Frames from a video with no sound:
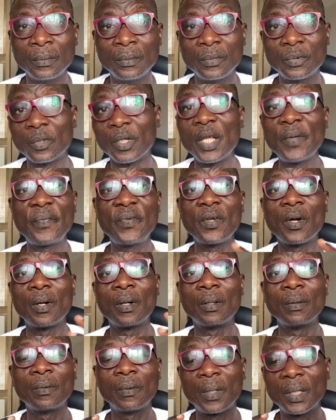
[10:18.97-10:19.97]
So if
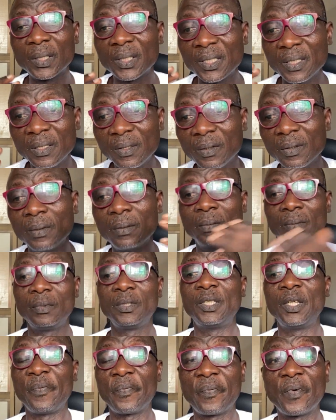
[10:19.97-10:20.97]
you're working,
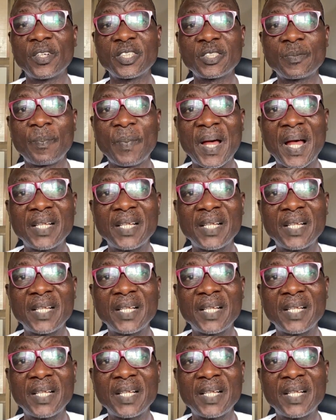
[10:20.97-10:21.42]
the first